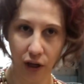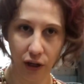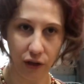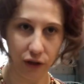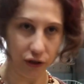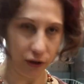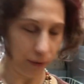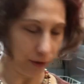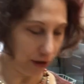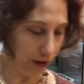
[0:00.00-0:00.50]

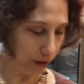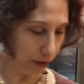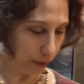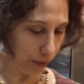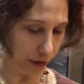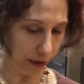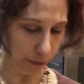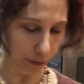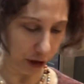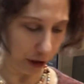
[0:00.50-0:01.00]
So with this
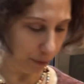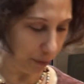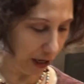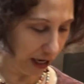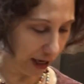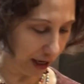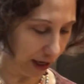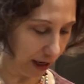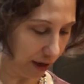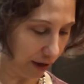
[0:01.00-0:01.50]
one, I'm gonna
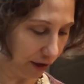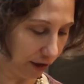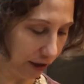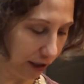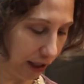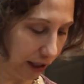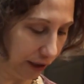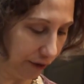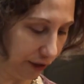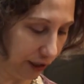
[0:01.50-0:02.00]
pay a
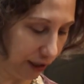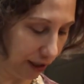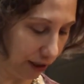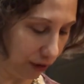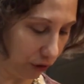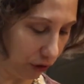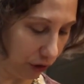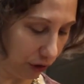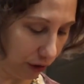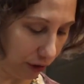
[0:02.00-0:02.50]
lot of
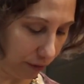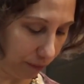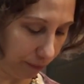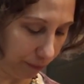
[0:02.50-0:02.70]
attention